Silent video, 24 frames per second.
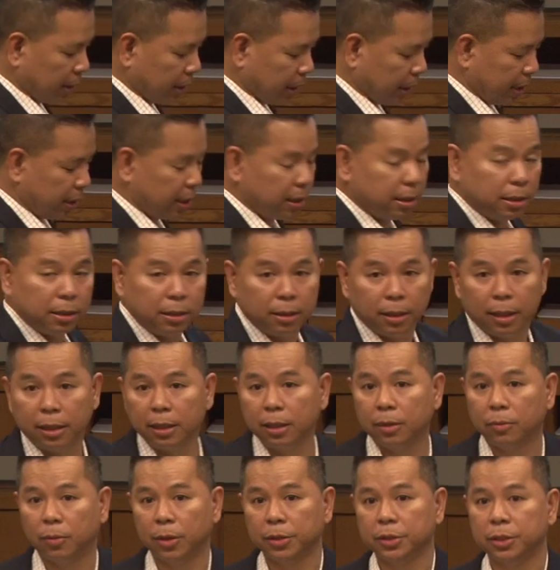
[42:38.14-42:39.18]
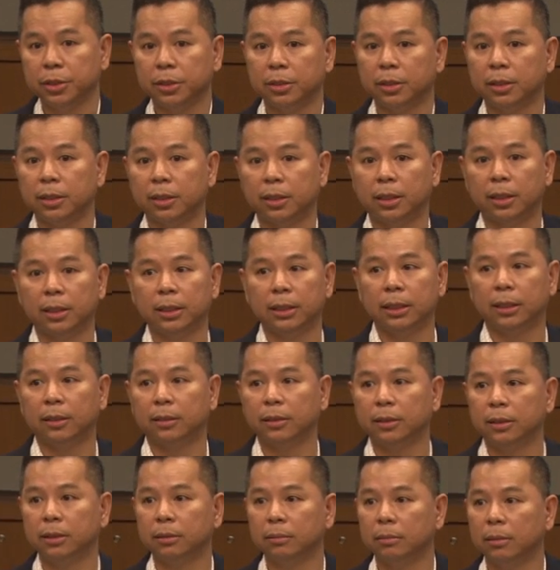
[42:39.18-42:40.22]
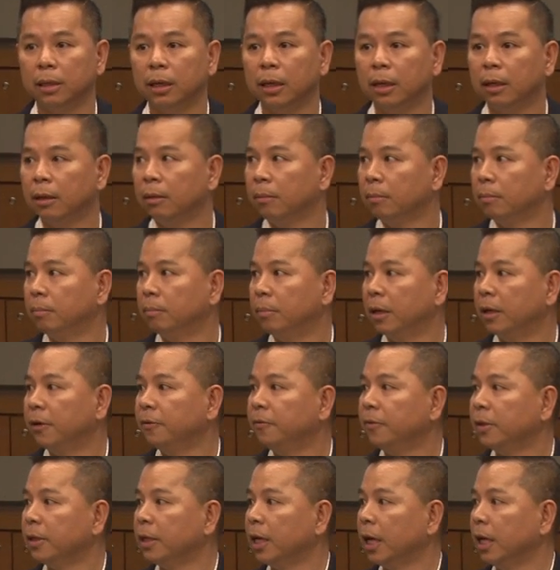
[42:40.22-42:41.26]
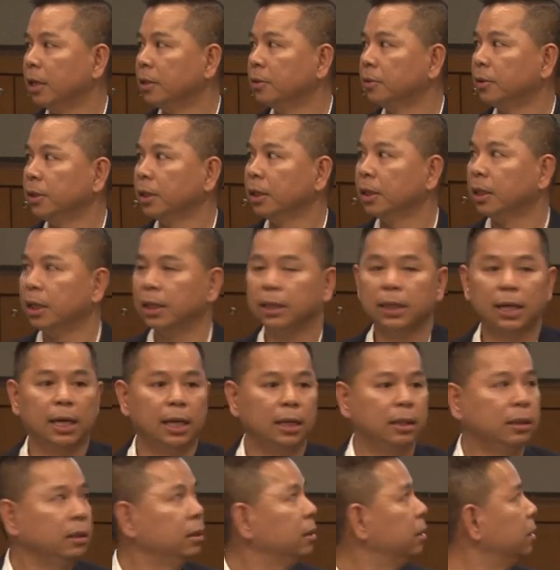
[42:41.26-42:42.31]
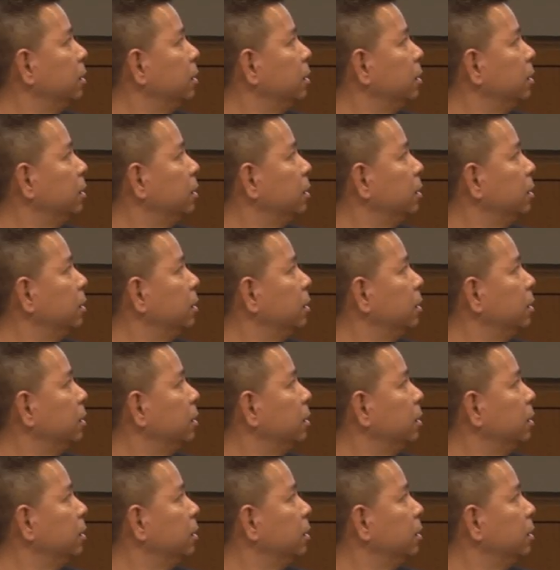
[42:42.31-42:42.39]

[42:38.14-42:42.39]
Any, any questions on, on, on benefit case or anything like that?